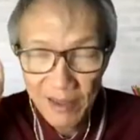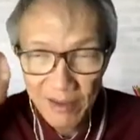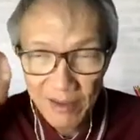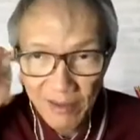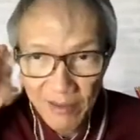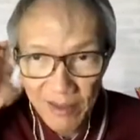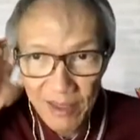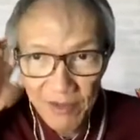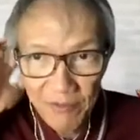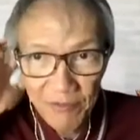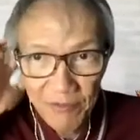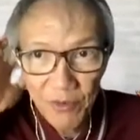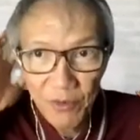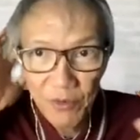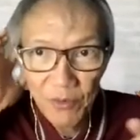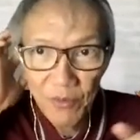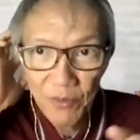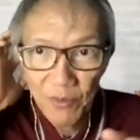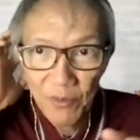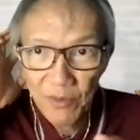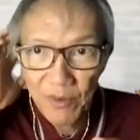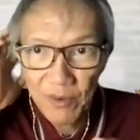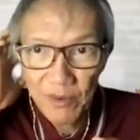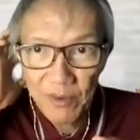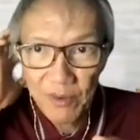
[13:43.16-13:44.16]
If
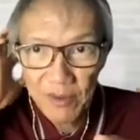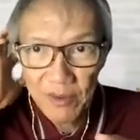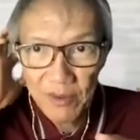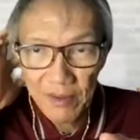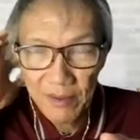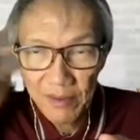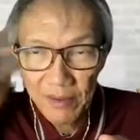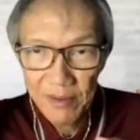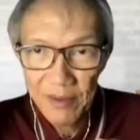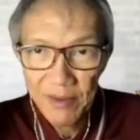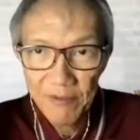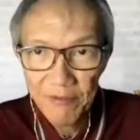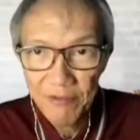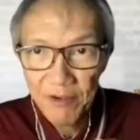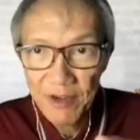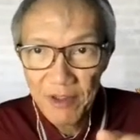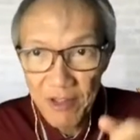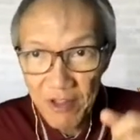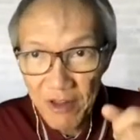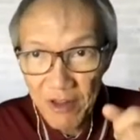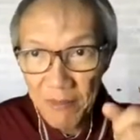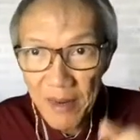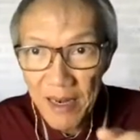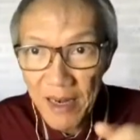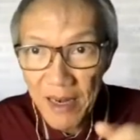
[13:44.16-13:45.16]
the first
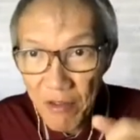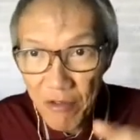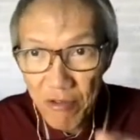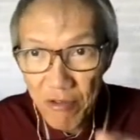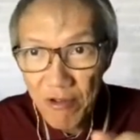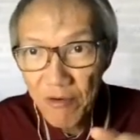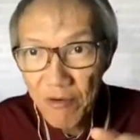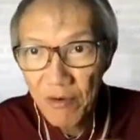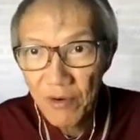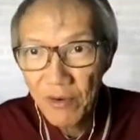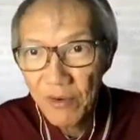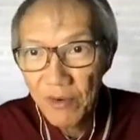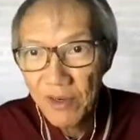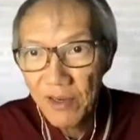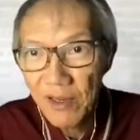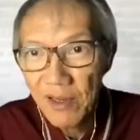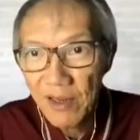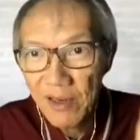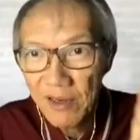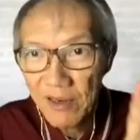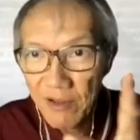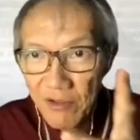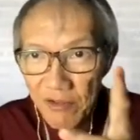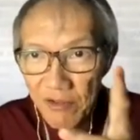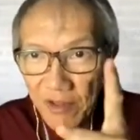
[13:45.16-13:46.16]
element is 0,
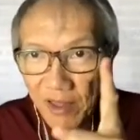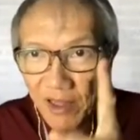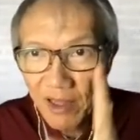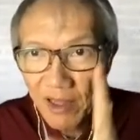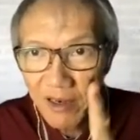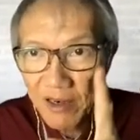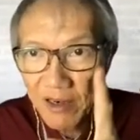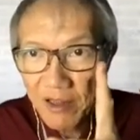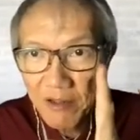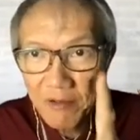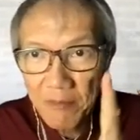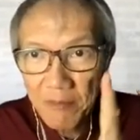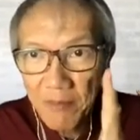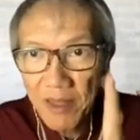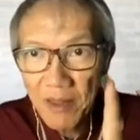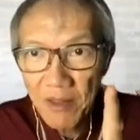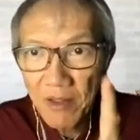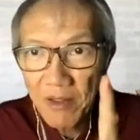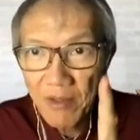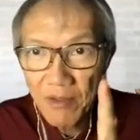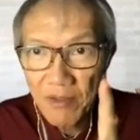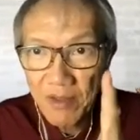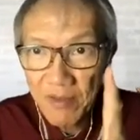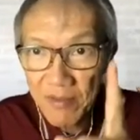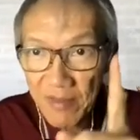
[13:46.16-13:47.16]
the second element
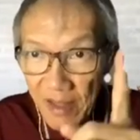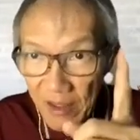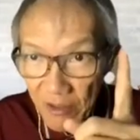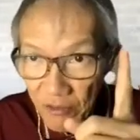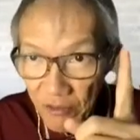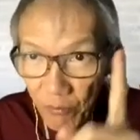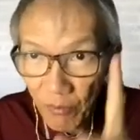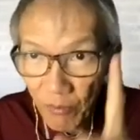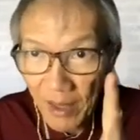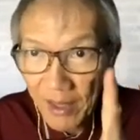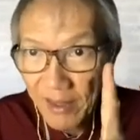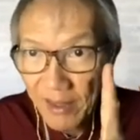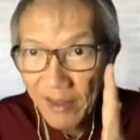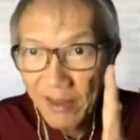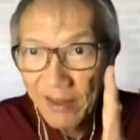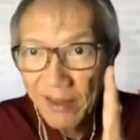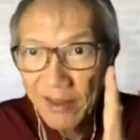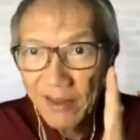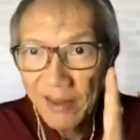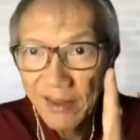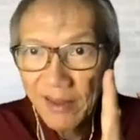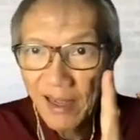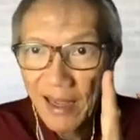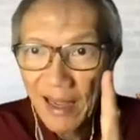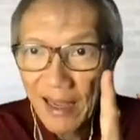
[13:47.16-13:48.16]
is index 1.
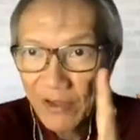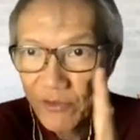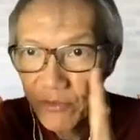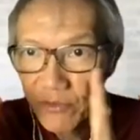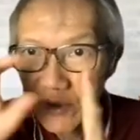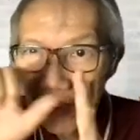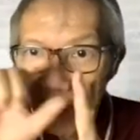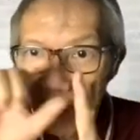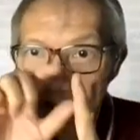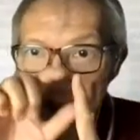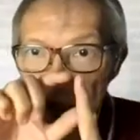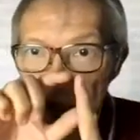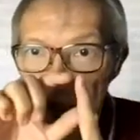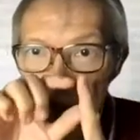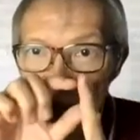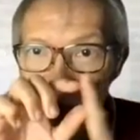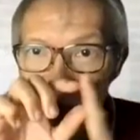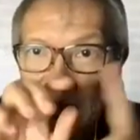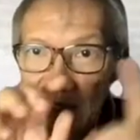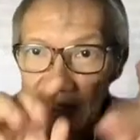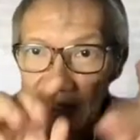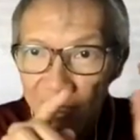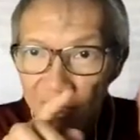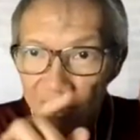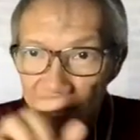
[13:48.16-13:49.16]
Actually,
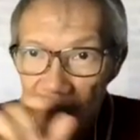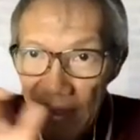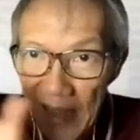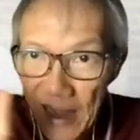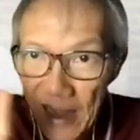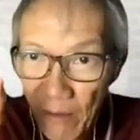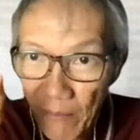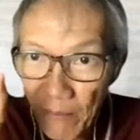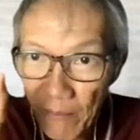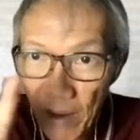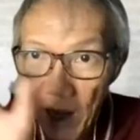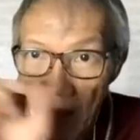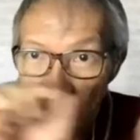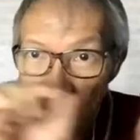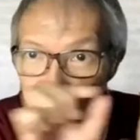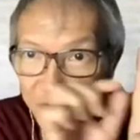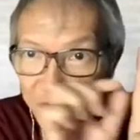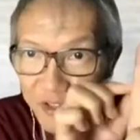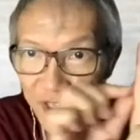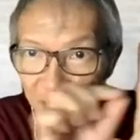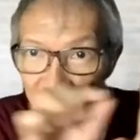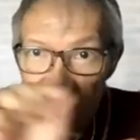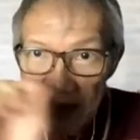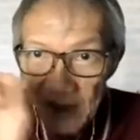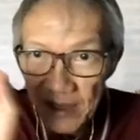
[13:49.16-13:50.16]
the
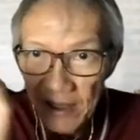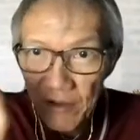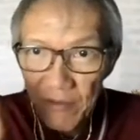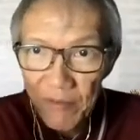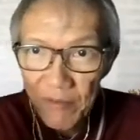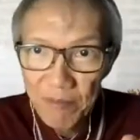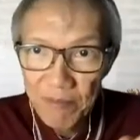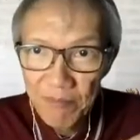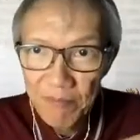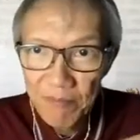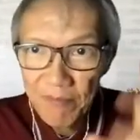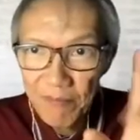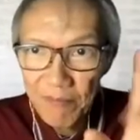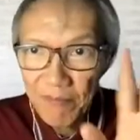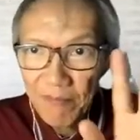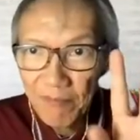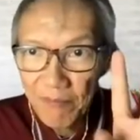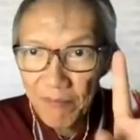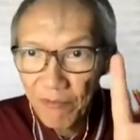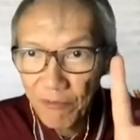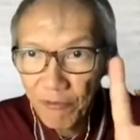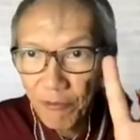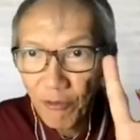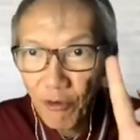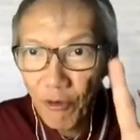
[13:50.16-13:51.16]
offset is
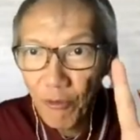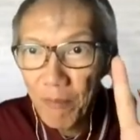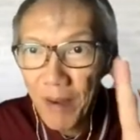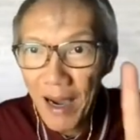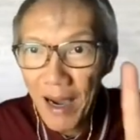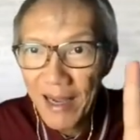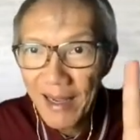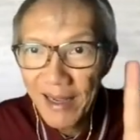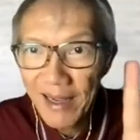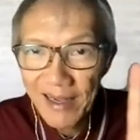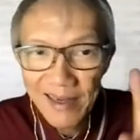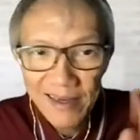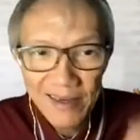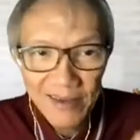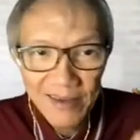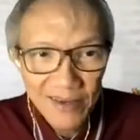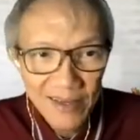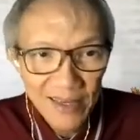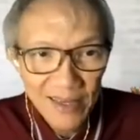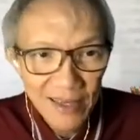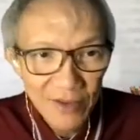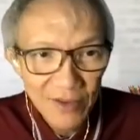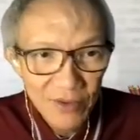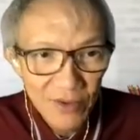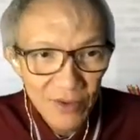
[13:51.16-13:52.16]
4 bytes.
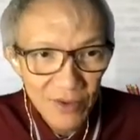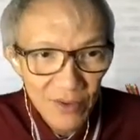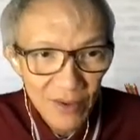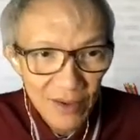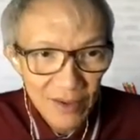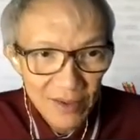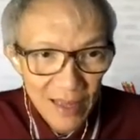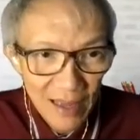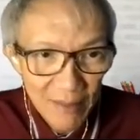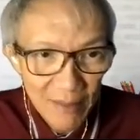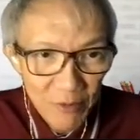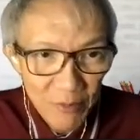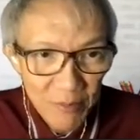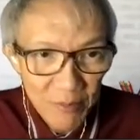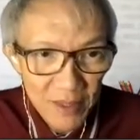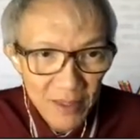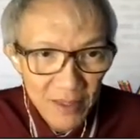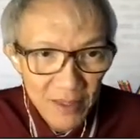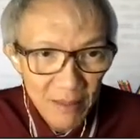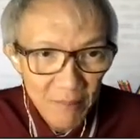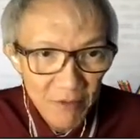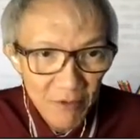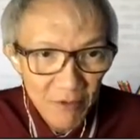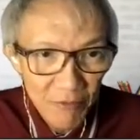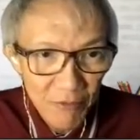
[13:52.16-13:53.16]
Okay, so it has to be
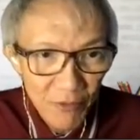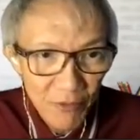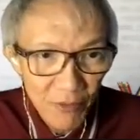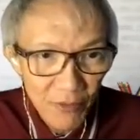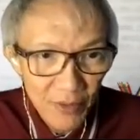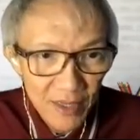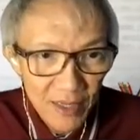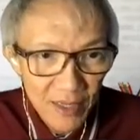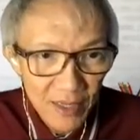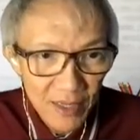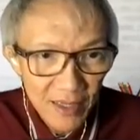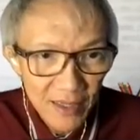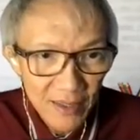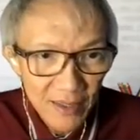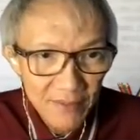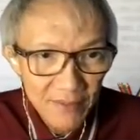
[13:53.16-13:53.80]
number 4 here.